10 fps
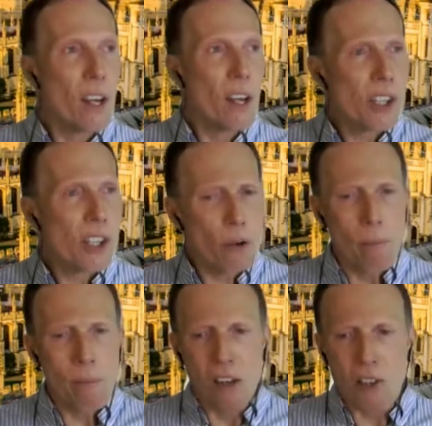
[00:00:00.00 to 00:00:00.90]
So
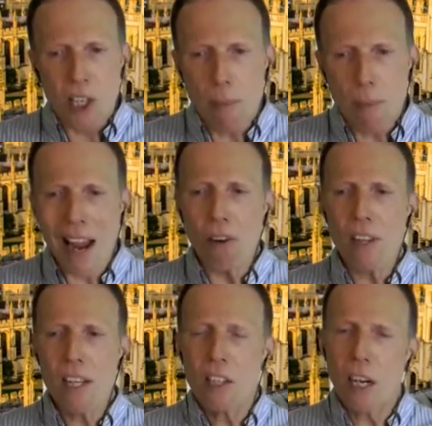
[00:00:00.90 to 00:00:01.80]
somehow
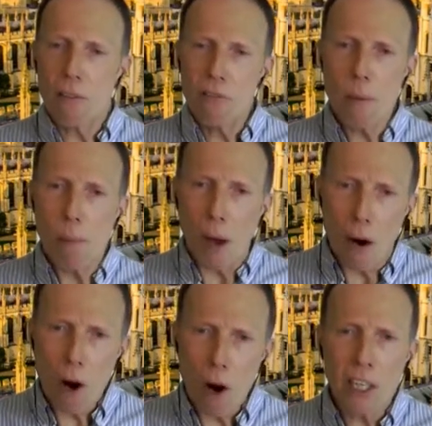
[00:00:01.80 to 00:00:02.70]
these kind of deep
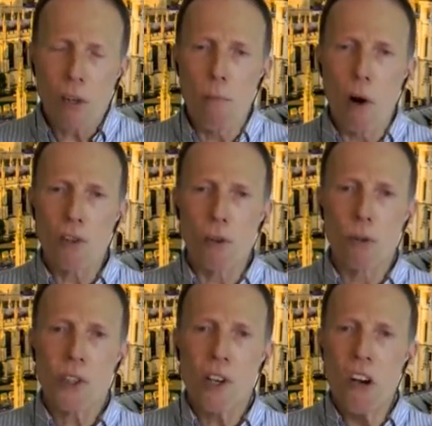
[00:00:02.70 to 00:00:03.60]
hierarchical
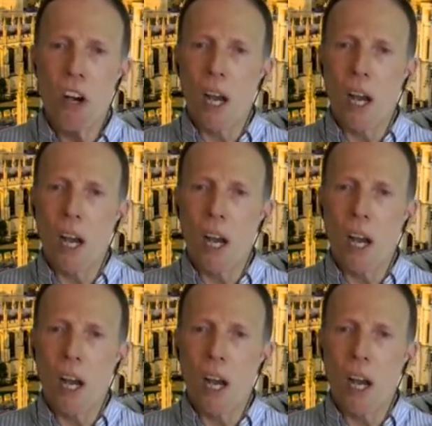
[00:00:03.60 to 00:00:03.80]
models